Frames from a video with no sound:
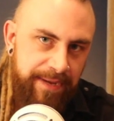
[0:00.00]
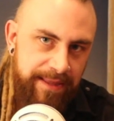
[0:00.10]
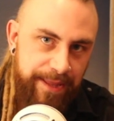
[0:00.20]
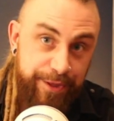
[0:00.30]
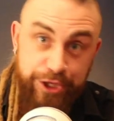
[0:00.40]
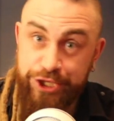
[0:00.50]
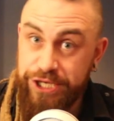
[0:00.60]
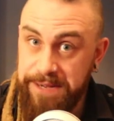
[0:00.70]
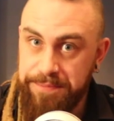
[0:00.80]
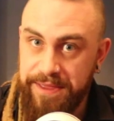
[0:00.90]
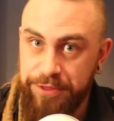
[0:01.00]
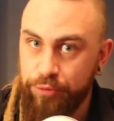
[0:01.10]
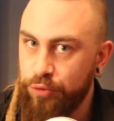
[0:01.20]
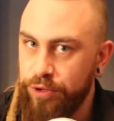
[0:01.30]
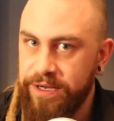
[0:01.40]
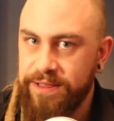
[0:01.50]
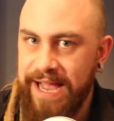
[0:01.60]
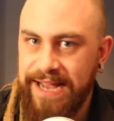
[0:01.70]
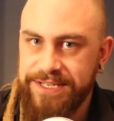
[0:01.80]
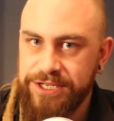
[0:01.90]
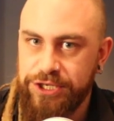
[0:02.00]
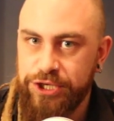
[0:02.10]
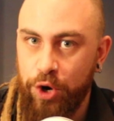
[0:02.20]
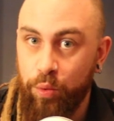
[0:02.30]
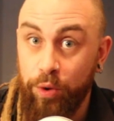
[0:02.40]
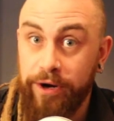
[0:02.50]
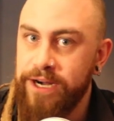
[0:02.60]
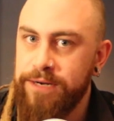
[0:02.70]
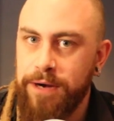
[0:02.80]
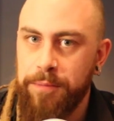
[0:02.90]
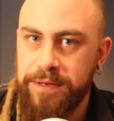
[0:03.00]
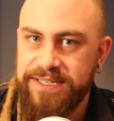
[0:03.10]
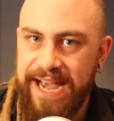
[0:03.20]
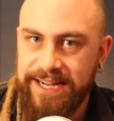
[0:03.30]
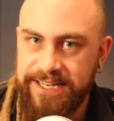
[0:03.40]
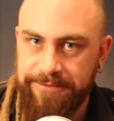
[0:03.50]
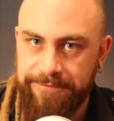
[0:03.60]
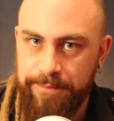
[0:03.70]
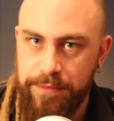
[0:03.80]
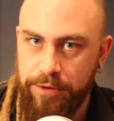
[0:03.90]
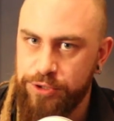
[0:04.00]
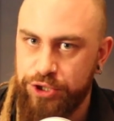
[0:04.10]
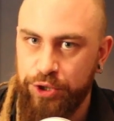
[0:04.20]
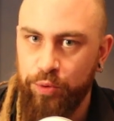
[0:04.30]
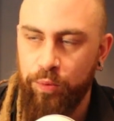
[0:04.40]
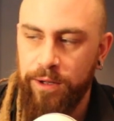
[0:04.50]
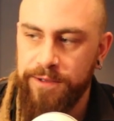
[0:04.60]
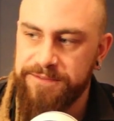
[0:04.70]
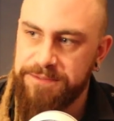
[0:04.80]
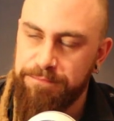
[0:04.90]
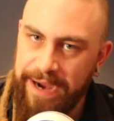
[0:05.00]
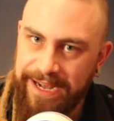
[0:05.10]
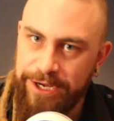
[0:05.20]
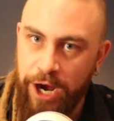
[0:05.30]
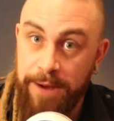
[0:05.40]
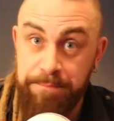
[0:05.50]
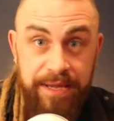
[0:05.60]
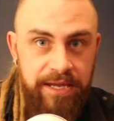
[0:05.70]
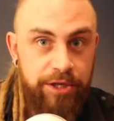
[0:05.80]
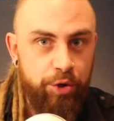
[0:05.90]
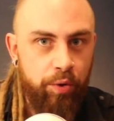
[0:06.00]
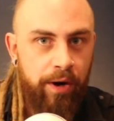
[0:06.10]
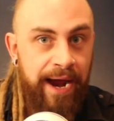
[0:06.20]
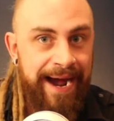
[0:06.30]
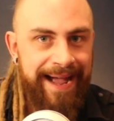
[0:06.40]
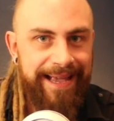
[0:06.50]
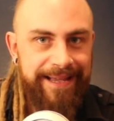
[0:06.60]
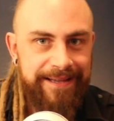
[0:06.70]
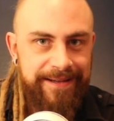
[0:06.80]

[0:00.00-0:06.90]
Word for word: me that the sheep that the ruling class is so worried about protecting from those two wolves might not be you or I.